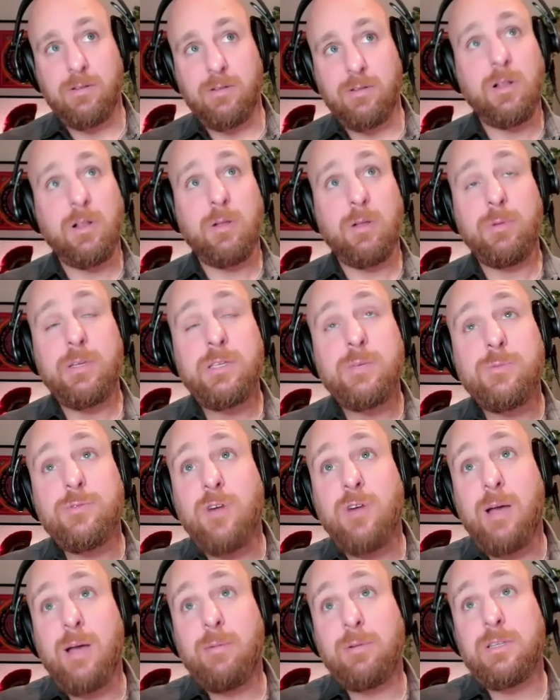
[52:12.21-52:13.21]

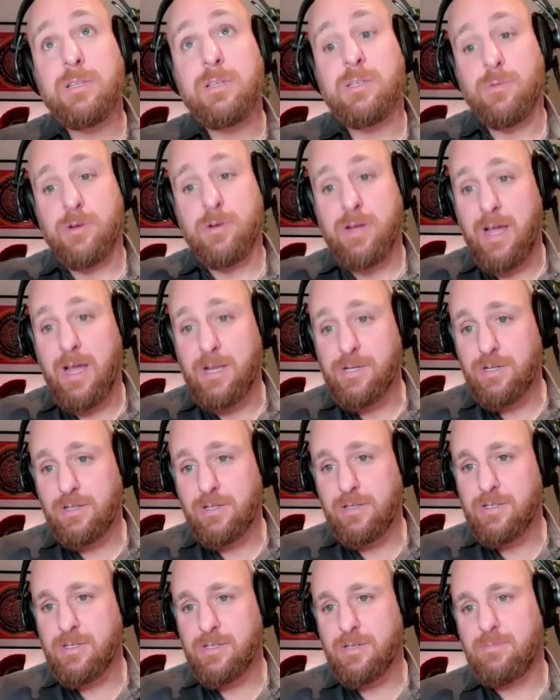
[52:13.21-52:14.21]
tribalism, or
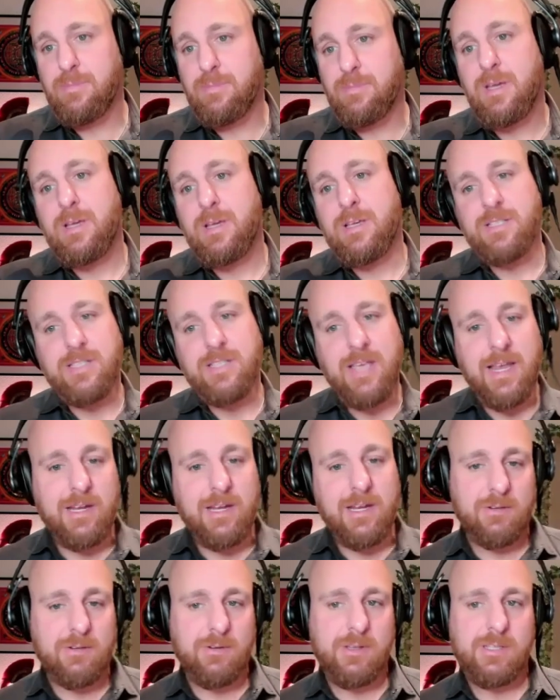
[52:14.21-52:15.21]
nationalism,
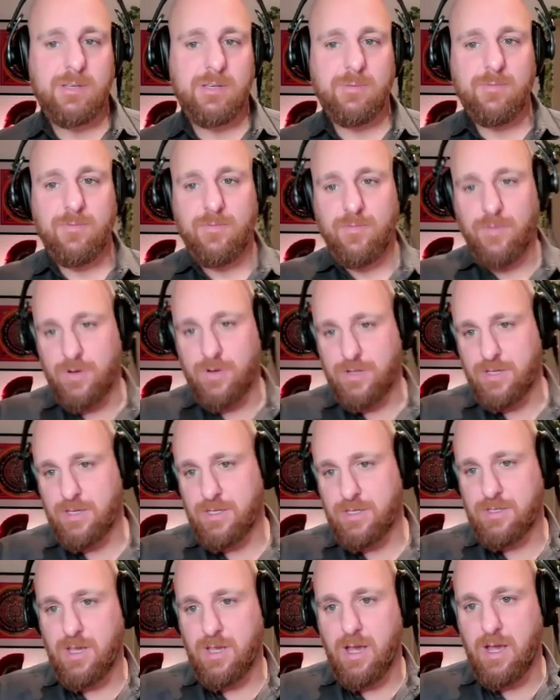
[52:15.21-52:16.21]
secularism
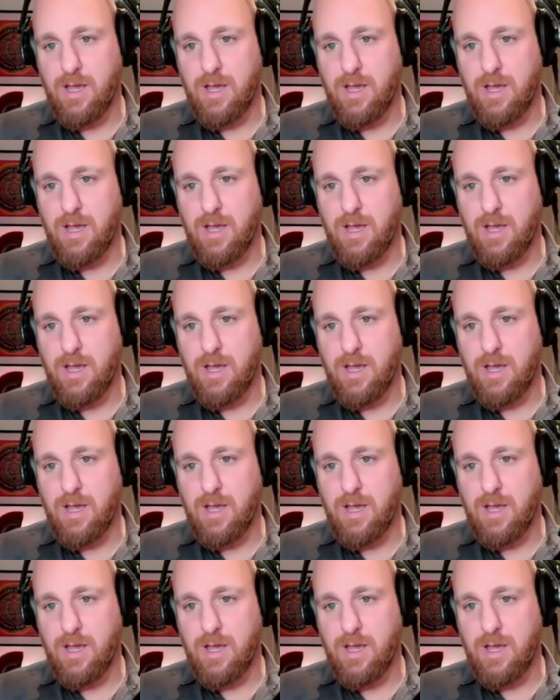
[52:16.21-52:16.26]
versus